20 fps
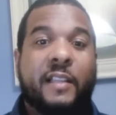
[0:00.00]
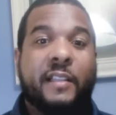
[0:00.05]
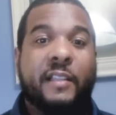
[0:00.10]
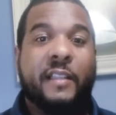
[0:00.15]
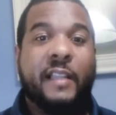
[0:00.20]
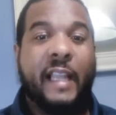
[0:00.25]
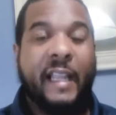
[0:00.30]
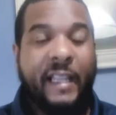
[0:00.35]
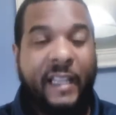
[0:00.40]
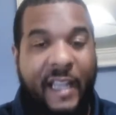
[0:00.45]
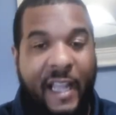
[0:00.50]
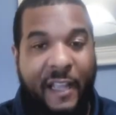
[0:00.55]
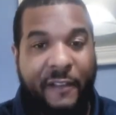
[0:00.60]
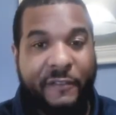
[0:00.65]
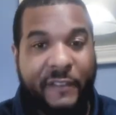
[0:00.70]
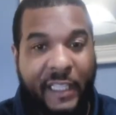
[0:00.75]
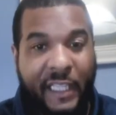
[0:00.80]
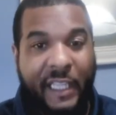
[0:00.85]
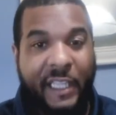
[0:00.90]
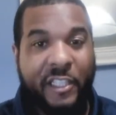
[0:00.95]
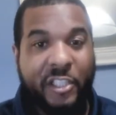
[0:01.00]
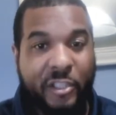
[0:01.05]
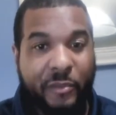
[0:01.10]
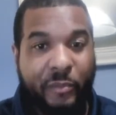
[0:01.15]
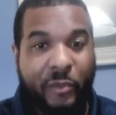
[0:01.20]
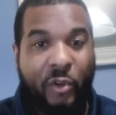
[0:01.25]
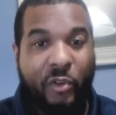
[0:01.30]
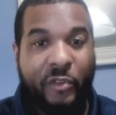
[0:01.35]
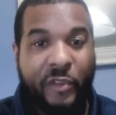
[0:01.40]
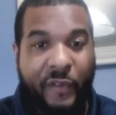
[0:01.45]
They left
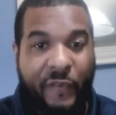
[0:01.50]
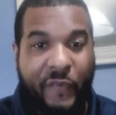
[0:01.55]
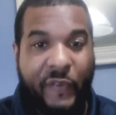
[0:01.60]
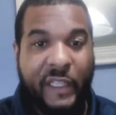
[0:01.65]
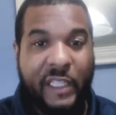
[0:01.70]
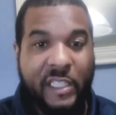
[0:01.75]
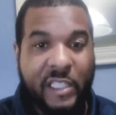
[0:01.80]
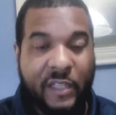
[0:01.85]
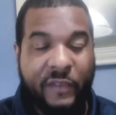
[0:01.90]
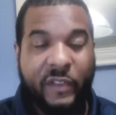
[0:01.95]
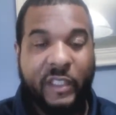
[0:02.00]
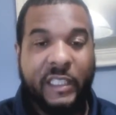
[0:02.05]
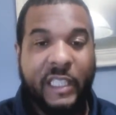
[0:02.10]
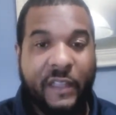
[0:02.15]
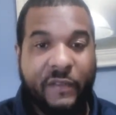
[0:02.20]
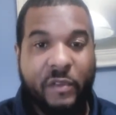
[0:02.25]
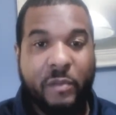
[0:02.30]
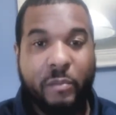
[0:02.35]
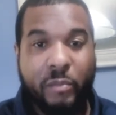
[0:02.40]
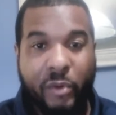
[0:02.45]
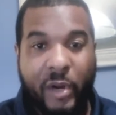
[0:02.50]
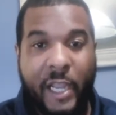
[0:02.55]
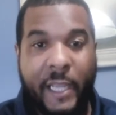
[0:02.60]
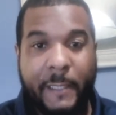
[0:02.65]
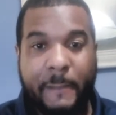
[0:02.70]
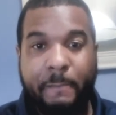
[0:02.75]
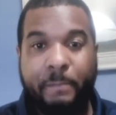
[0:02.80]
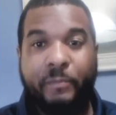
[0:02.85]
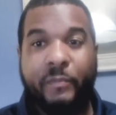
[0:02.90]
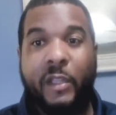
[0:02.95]
Egypt on the Feast of Unleavened
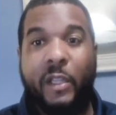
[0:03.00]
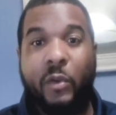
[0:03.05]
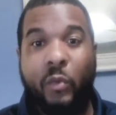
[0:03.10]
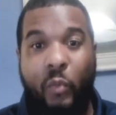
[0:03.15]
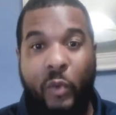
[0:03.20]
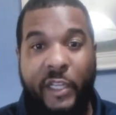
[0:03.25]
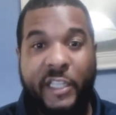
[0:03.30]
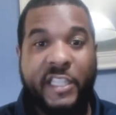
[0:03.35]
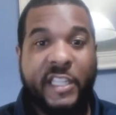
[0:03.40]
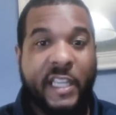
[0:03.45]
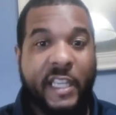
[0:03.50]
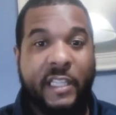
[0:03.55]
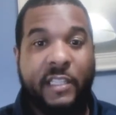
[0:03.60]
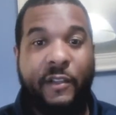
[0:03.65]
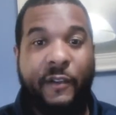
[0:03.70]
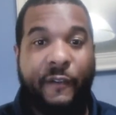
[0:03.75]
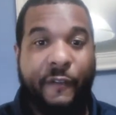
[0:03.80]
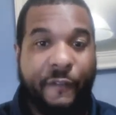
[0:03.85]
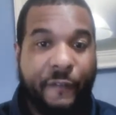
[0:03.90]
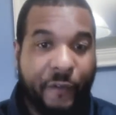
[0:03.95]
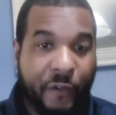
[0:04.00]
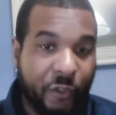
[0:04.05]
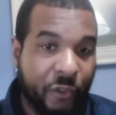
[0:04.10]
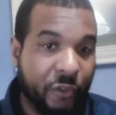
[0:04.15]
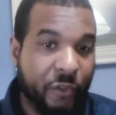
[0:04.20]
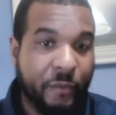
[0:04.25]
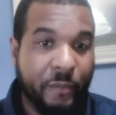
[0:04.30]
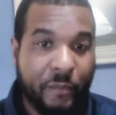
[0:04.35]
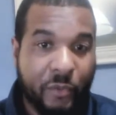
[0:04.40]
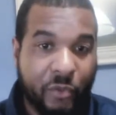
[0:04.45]
Bread, which is a
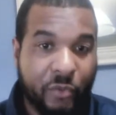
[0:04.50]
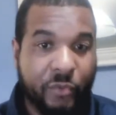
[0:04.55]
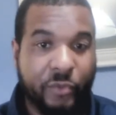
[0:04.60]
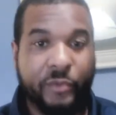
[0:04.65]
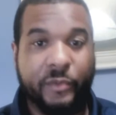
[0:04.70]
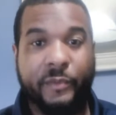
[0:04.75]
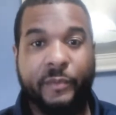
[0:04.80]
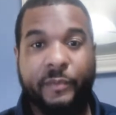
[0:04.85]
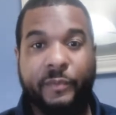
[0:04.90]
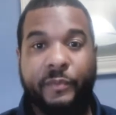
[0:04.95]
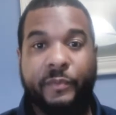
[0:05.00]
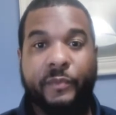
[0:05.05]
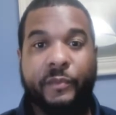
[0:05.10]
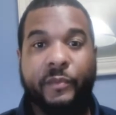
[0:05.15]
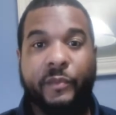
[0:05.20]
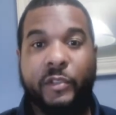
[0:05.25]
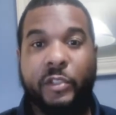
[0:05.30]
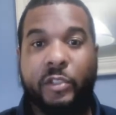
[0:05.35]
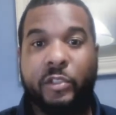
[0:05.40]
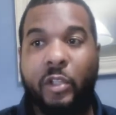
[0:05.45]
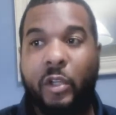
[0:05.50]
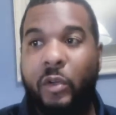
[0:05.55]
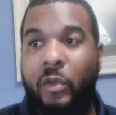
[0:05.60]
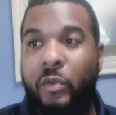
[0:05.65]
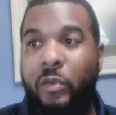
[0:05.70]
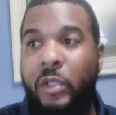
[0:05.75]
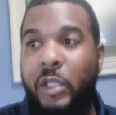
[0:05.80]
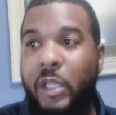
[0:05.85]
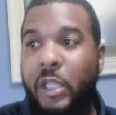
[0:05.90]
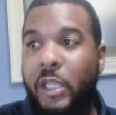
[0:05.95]
full moon.
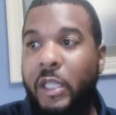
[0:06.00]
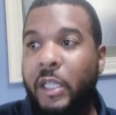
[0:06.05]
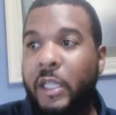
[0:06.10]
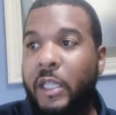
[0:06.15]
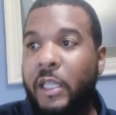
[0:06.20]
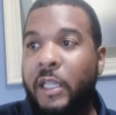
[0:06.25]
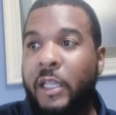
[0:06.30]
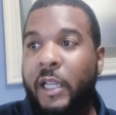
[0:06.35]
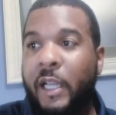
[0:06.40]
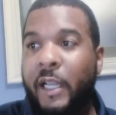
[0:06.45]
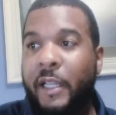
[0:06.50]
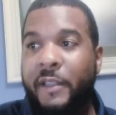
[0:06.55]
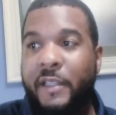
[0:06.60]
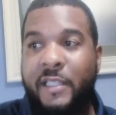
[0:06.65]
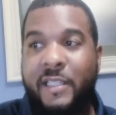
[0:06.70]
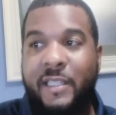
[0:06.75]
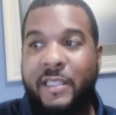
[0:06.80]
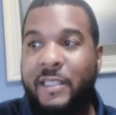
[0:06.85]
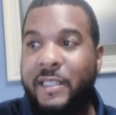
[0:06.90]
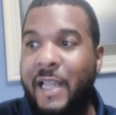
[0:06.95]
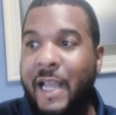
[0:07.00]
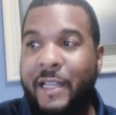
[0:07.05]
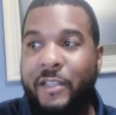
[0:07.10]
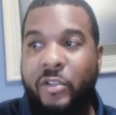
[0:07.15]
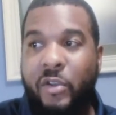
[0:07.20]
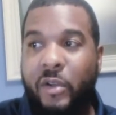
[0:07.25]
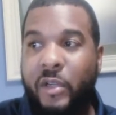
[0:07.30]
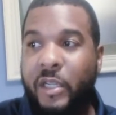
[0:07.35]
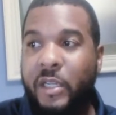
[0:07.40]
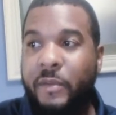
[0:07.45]
So this is not
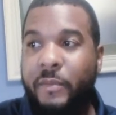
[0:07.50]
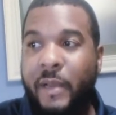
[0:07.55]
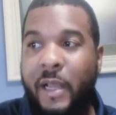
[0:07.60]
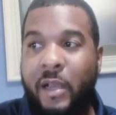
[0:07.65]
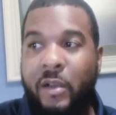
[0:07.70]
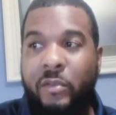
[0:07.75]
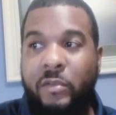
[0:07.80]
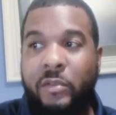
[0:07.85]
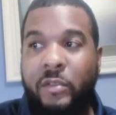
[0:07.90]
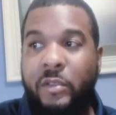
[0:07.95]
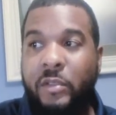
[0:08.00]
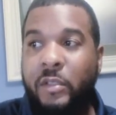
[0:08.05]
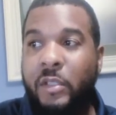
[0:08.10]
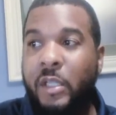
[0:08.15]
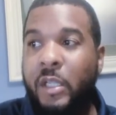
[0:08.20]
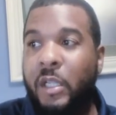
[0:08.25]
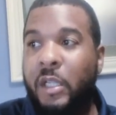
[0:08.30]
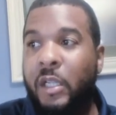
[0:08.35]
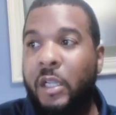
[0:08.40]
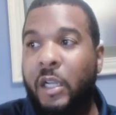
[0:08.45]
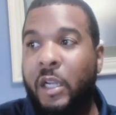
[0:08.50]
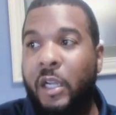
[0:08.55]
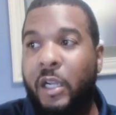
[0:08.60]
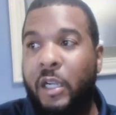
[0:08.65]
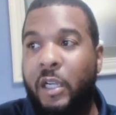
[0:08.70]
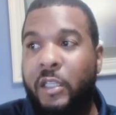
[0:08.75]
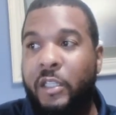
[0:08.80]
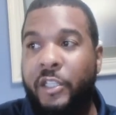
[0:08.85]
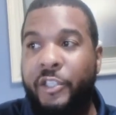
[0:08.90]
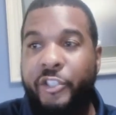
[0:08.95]
talking about
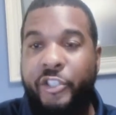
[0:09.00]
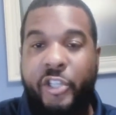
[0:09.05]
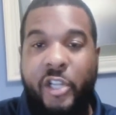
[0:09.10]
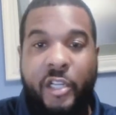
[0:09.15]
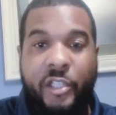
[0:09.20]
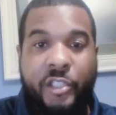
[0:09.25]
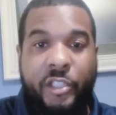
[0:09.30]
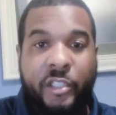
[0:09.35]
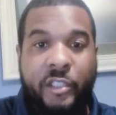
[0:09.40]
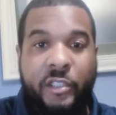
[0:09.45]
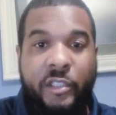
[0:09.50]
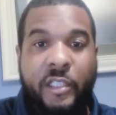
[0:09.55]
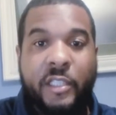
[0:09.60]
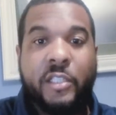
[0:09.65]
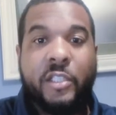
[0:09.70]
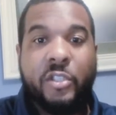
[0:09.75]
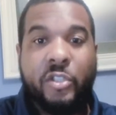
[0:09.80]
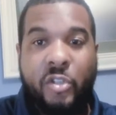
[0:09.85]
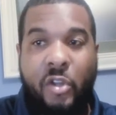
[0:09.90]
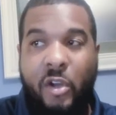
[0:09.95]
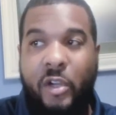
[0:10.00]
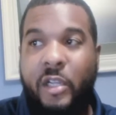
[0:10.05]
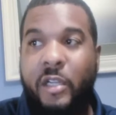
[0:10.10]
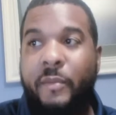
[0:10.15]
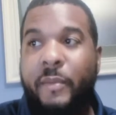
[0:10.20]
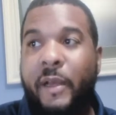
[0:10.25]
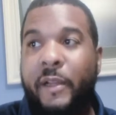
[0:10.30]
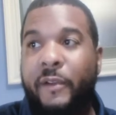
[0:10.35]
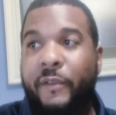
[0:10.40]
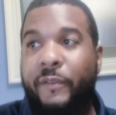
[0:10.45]
a conjunction. This is talking
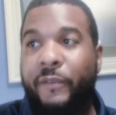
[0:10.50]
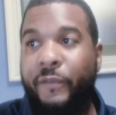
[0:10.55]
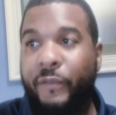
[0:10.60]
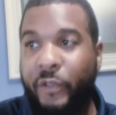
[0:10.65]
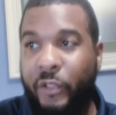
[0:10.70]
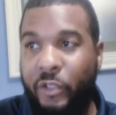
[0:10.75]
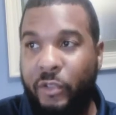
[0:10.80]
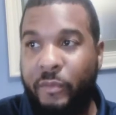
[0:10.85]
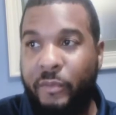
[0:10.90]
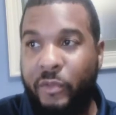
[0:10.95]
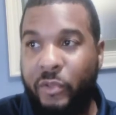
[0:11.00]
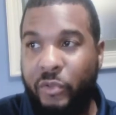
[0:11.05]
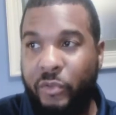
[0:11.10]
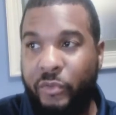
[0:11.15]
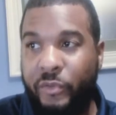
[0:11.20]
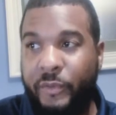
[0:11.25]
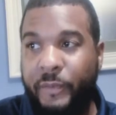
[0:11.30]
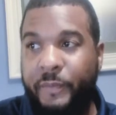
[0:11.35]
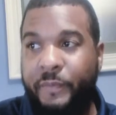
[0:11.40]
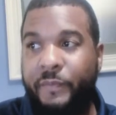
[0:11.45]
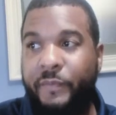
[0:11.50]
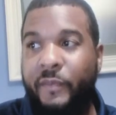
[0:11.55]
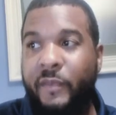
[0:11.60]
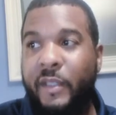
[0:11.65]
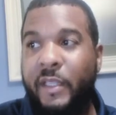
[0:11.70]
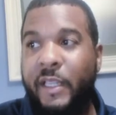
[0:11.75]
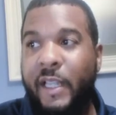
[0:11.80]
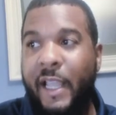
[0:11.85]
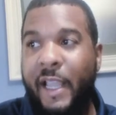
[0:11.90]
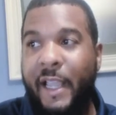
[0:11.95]
about a full moon,
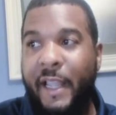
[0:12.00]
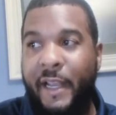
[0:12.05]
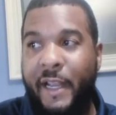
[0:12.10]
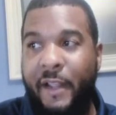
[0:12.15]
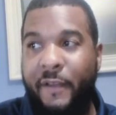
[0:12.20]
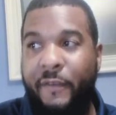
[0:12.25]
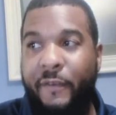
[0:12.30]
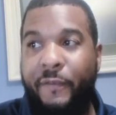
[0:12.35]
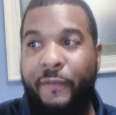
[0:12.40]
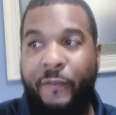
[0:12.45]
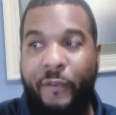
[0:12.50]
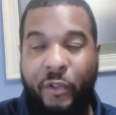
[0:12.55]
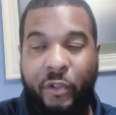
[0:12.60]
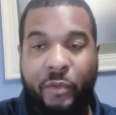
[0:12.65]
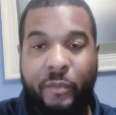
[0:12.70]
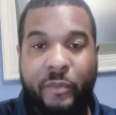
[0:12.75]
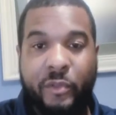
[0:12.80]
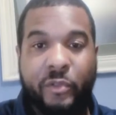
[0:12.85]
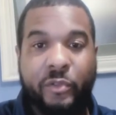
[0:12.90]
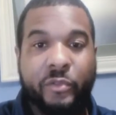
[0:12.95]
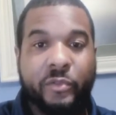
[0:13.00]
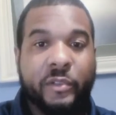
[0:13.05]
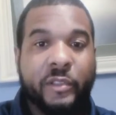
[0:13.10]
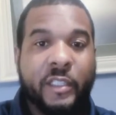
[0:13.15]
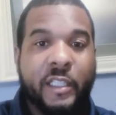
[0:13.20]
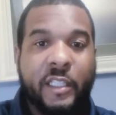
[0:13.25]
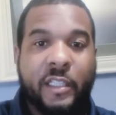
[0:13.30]
and a full moon